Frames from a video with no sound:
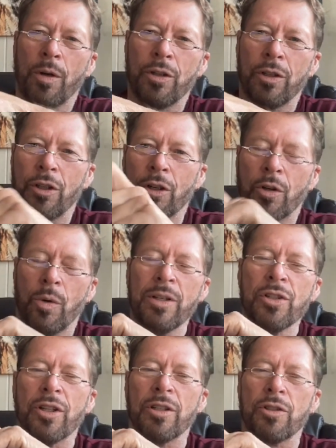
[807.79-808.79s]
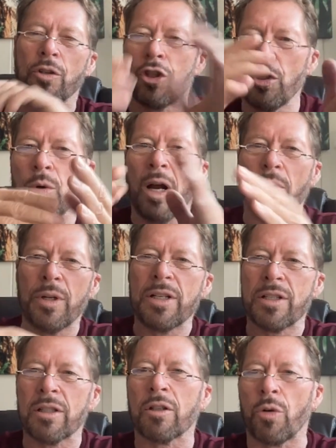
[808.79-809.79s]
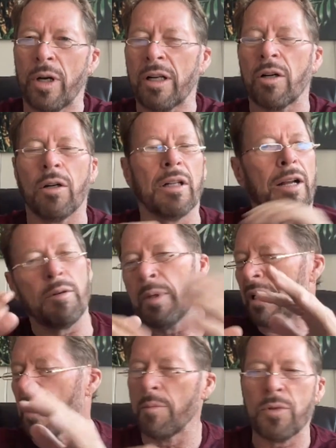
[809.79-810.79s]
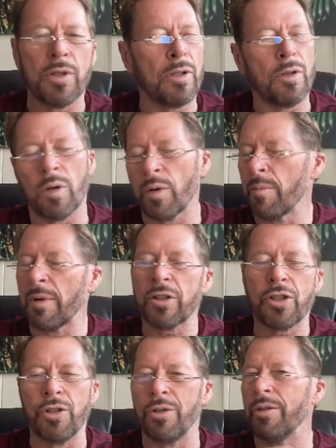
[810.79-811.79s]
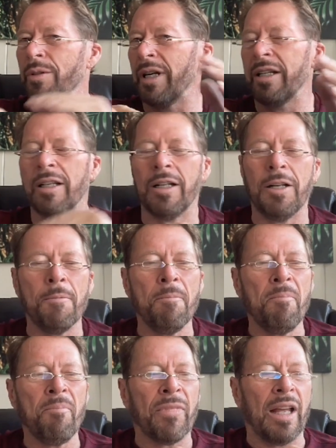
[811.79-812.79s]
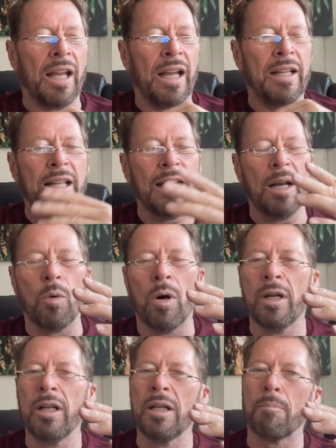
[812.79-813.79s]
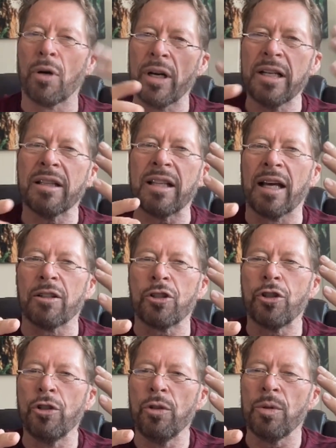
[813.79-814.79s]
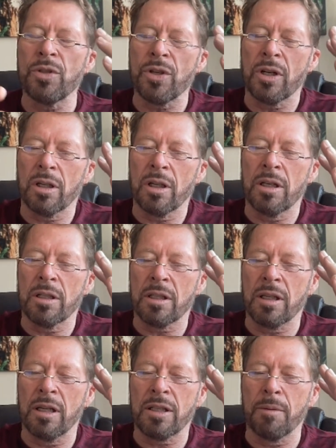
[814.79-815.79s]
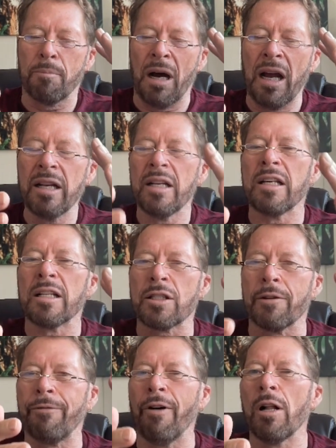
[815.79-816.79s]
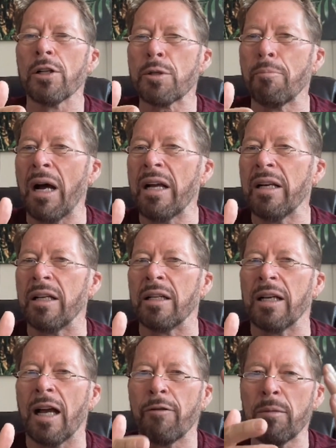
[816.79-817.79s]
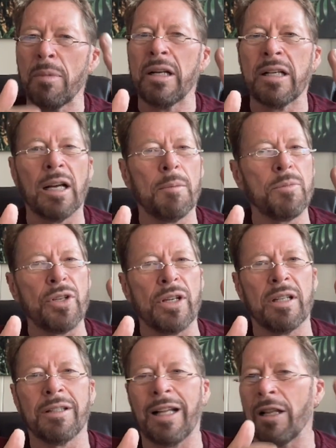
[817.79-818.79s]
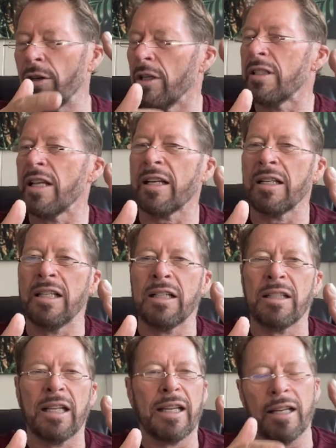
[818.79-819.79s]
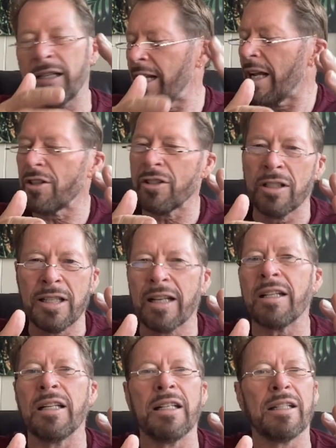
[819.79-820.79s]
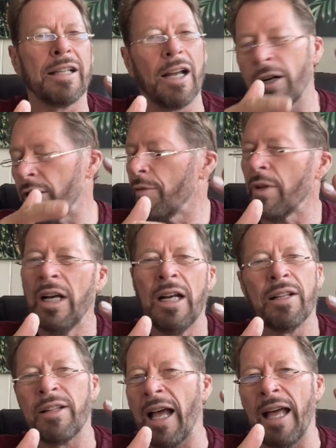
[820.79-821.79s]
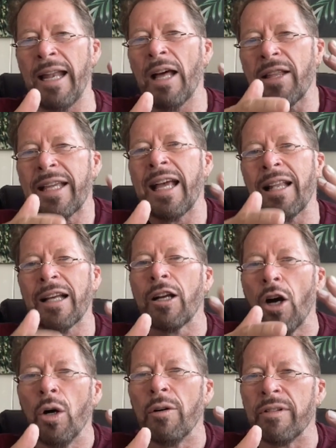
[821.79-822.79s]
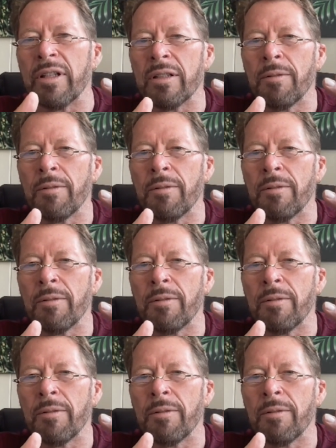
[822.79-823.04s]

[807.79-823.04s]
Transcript: your question. So Shu Ha Ri is critical. Everybody comes in the doorway, Mark Shu, right? And then I wanted to break that. Shu is a binding. It's a false binding. Everybody comes in, they learn a technique, they get attached to the technique, they argue, and now they can't let go of it.